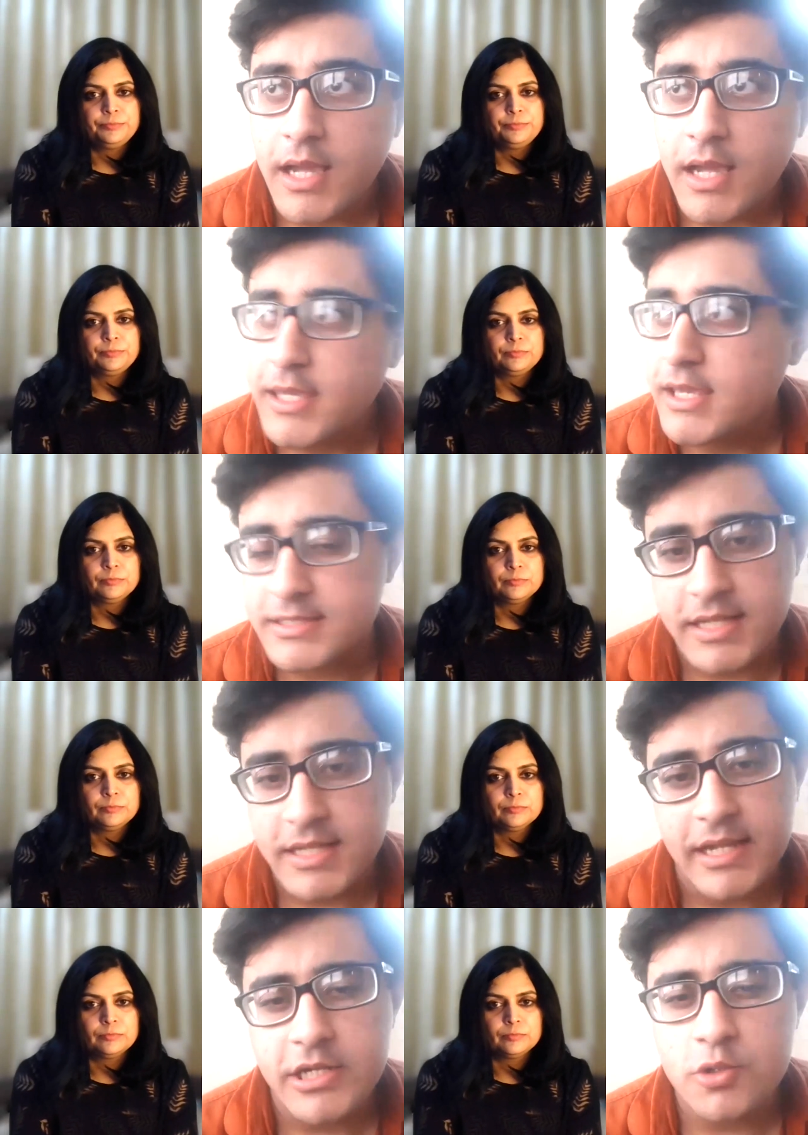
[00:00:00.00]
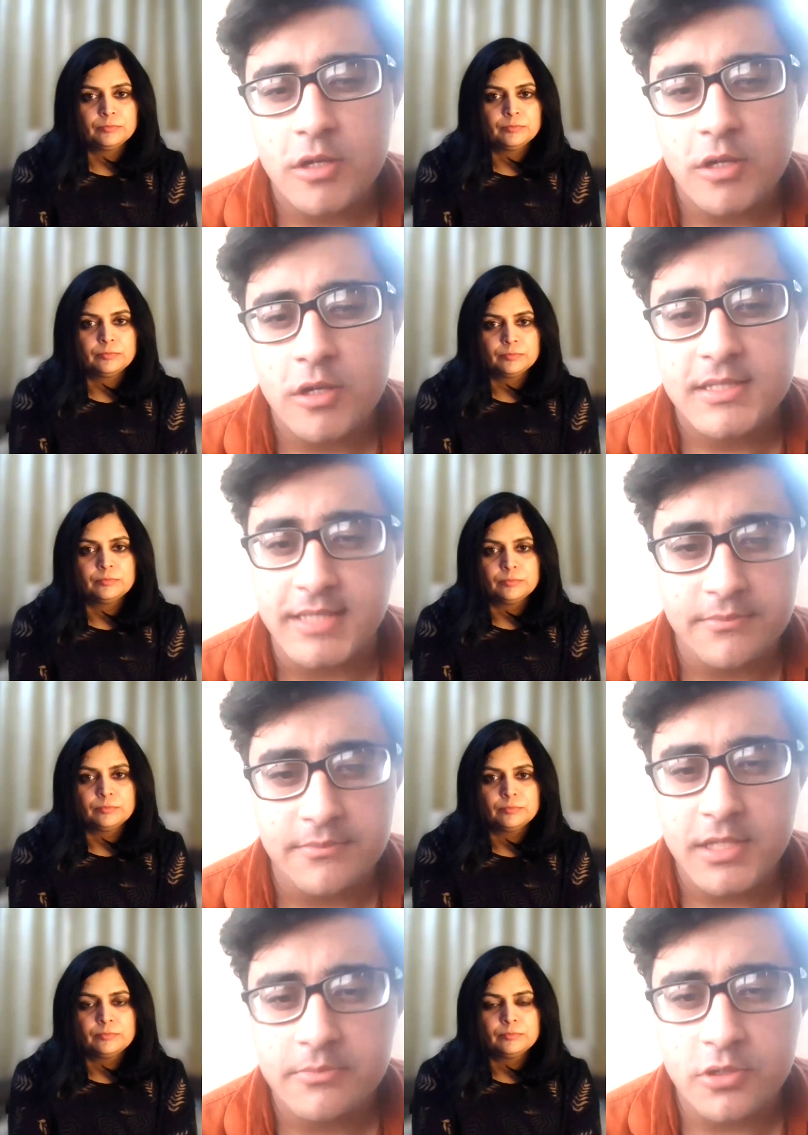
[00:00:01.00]
Speaker 1: Ah yes, I grew up in the
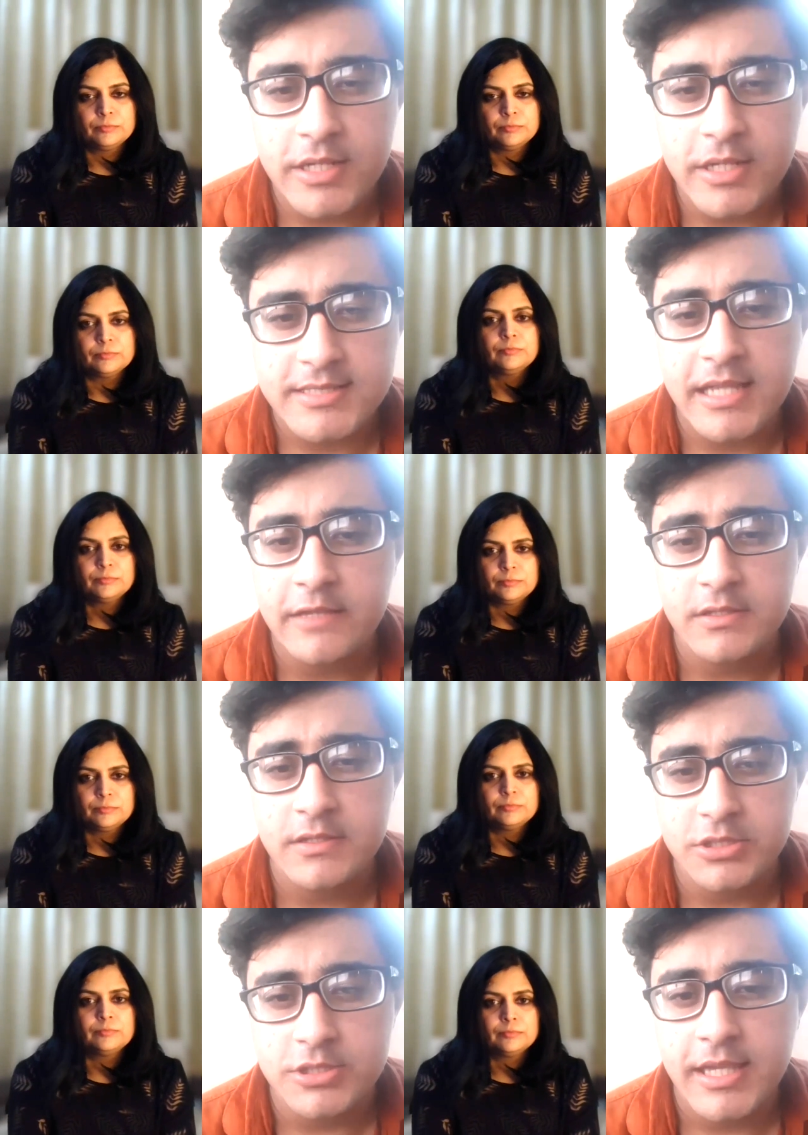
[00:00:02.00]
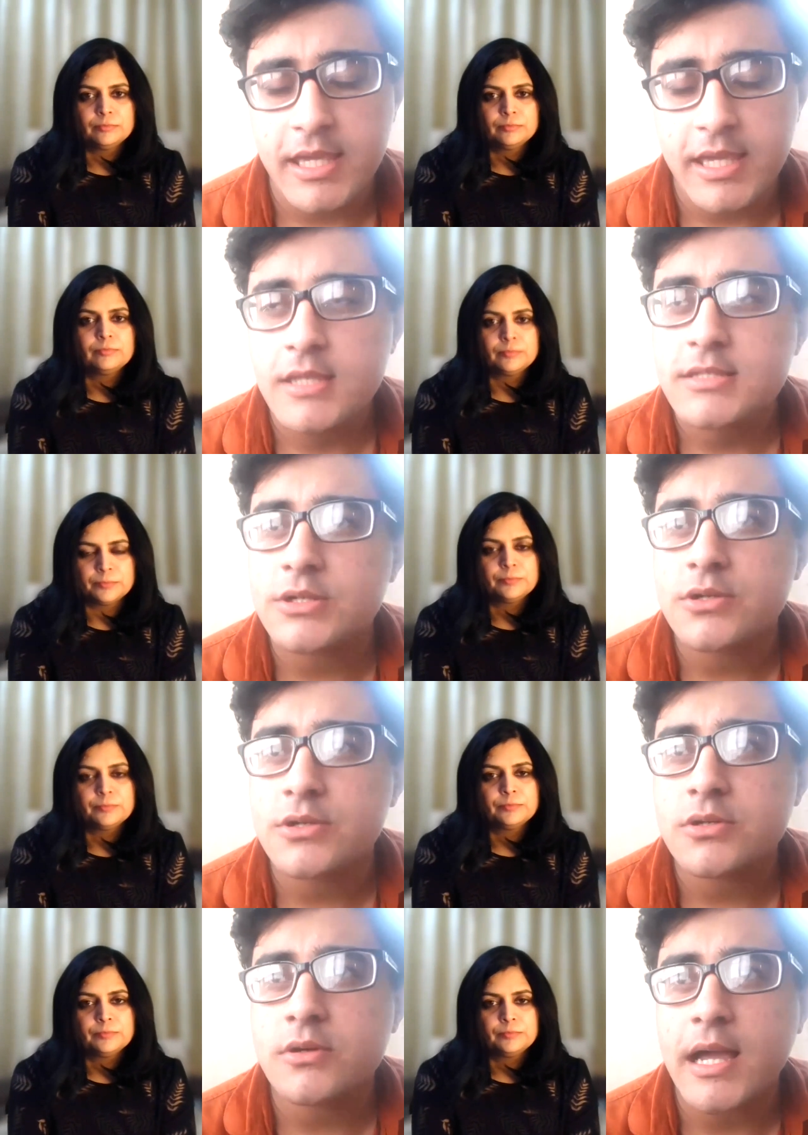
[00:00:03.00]
same neighborhood as I live in today.
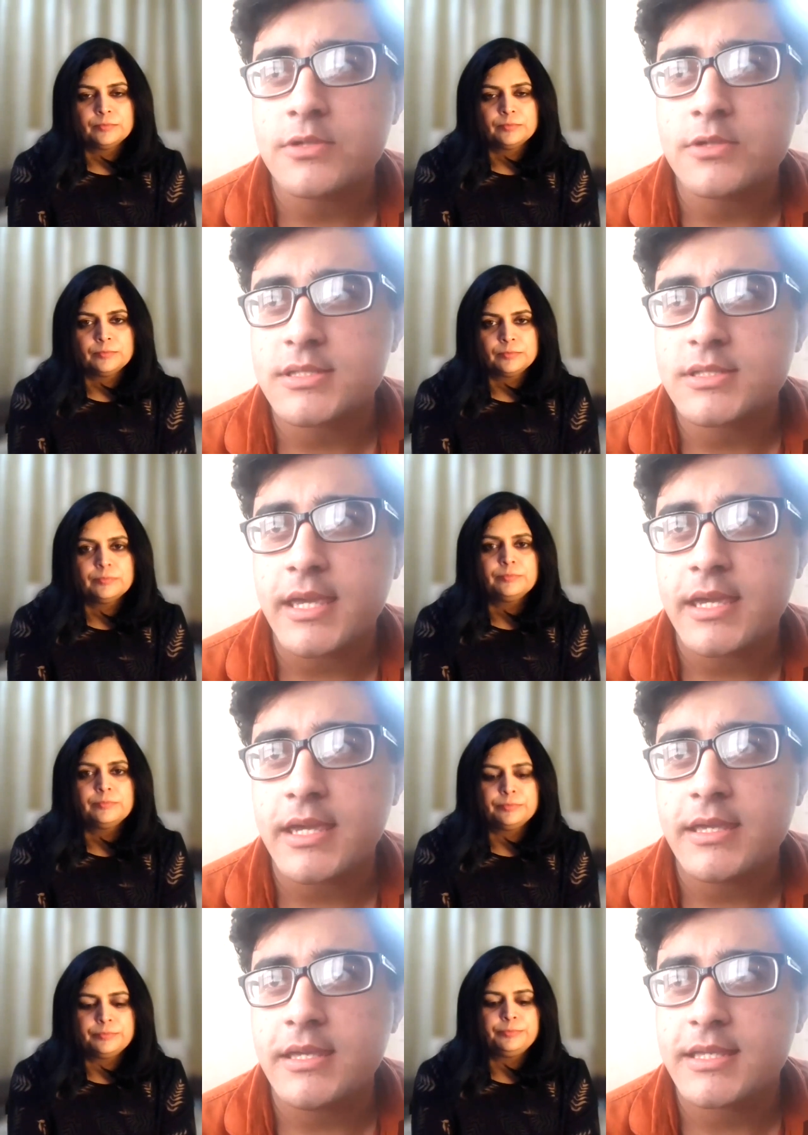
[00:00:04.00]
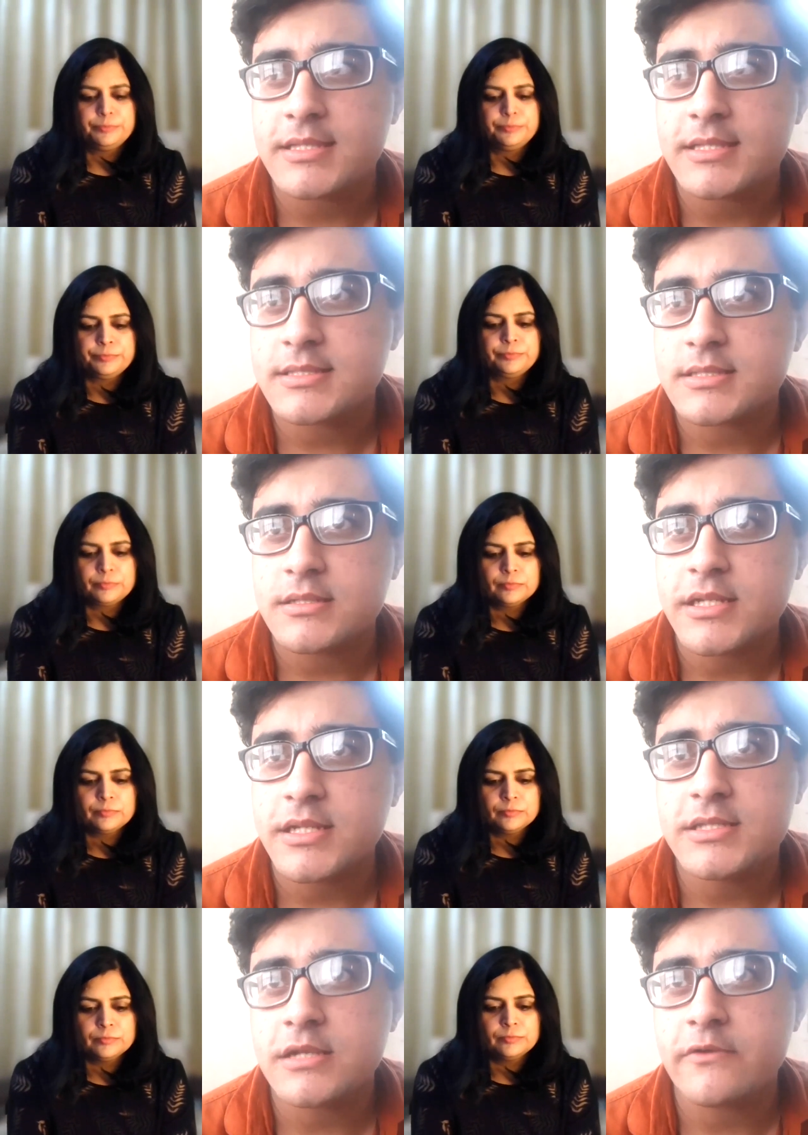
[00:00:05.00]
So I would say, yes,
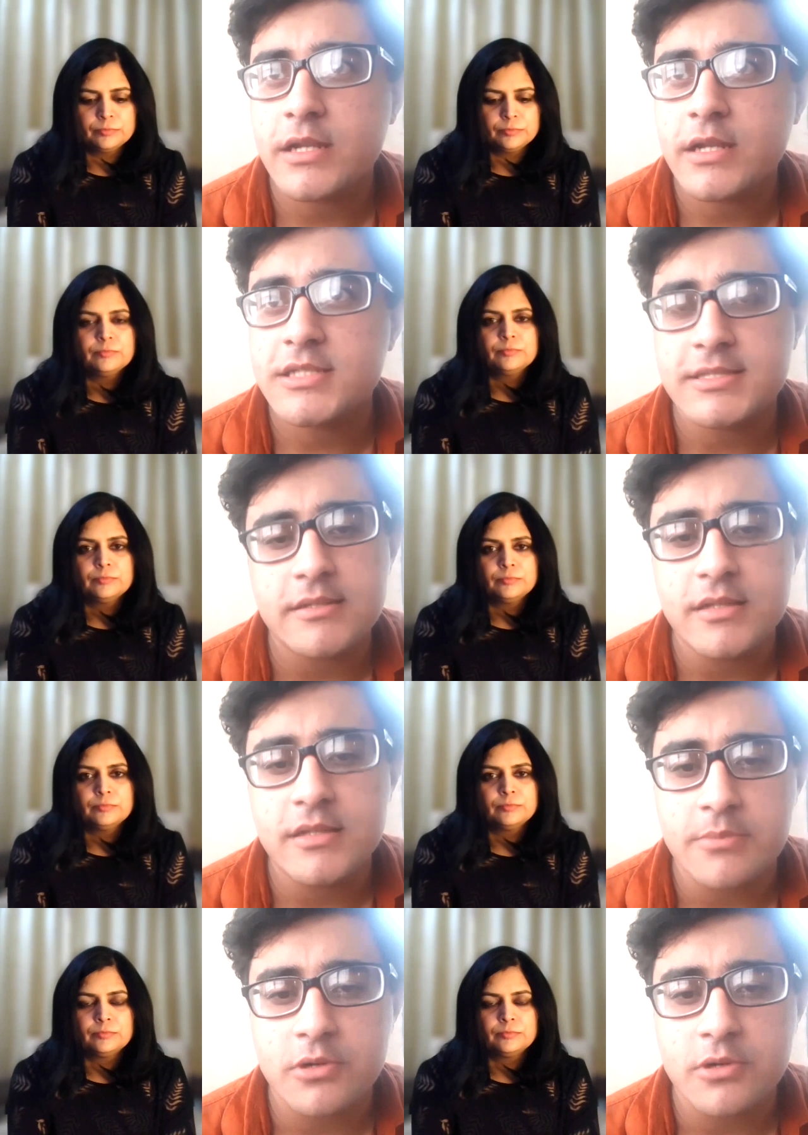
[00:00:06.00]
it is a very decent